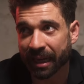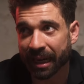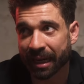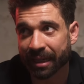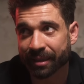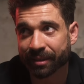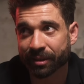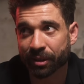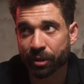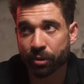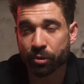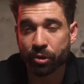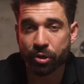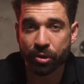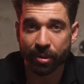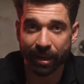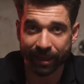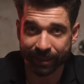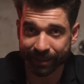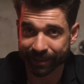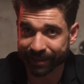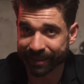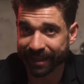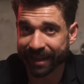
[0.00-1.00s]
as you
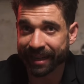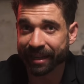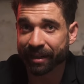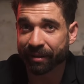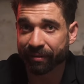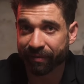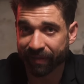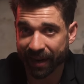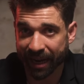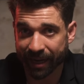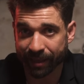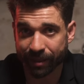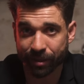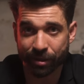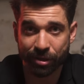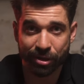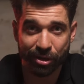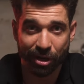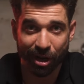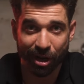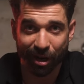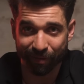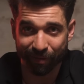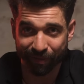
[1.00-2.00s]
trying to take
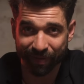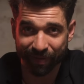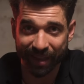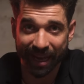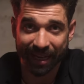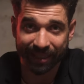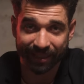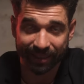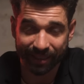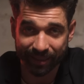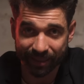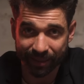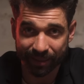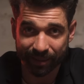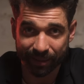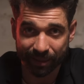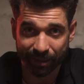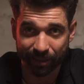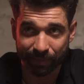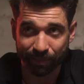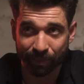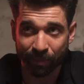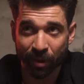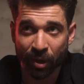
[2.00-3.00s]
advantage of that
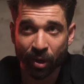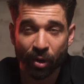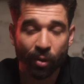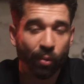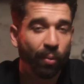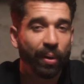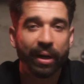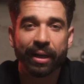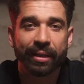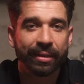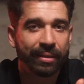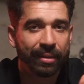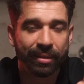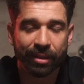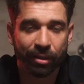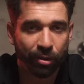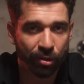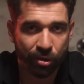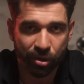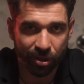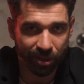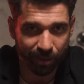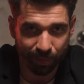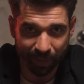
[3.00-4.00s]
system, whereas you're
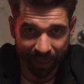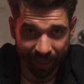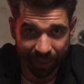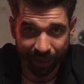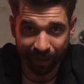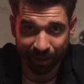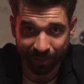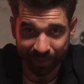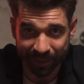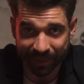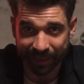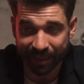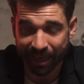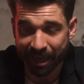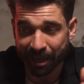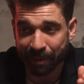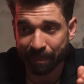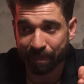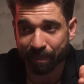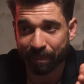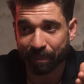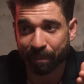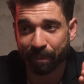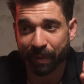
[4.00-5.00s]
just making a
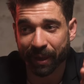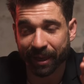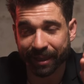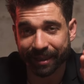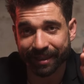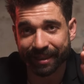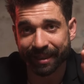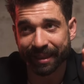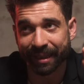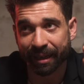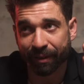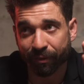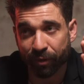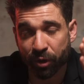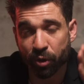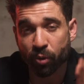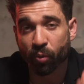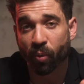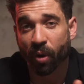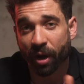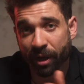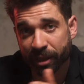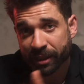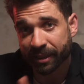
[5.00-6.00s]
mistake. But if you
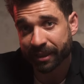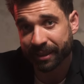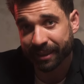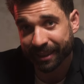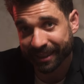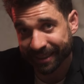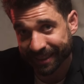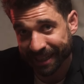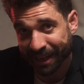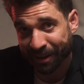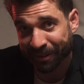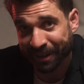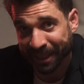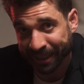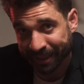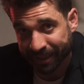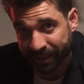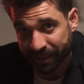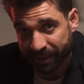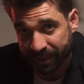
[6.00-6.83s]
want to sit down at the